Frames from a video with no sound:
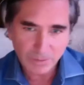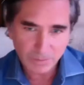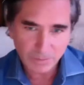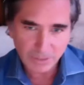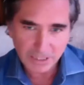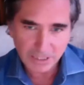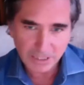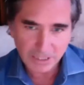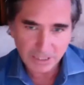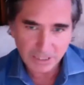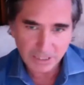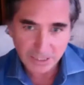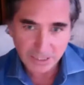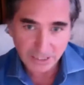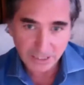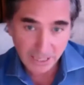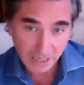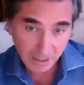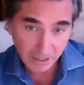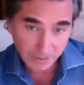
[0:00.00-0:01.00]
place to sit
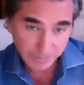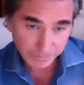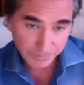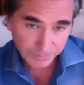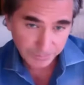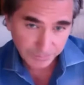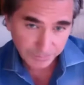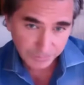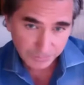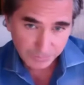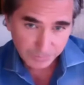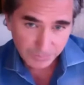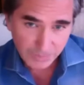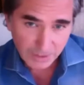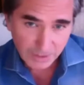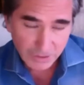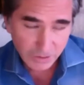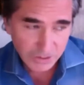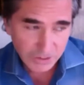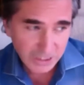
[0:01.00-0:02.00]
down.
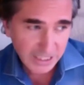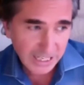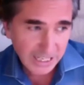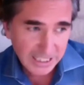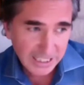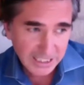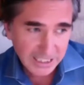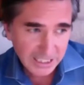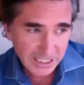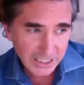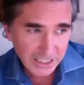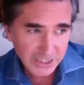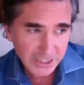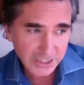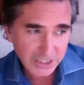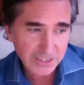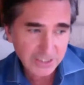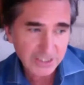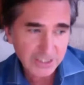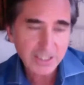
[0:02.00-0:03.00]
So it's at 18
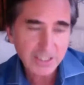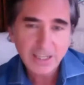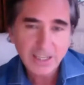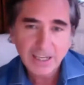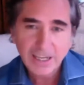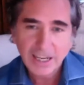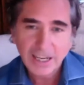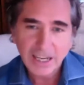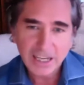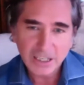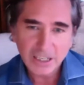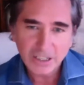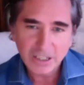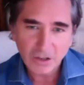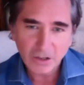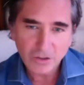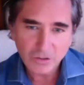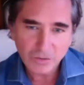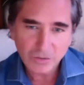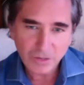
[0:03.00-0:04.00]
inches and it
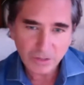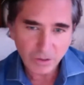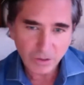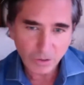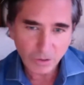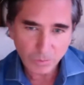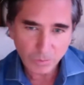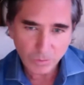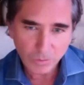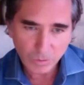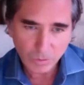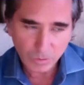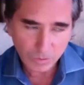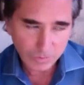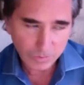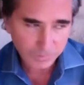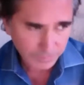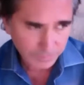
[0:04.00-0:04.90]
goes around the whole pool.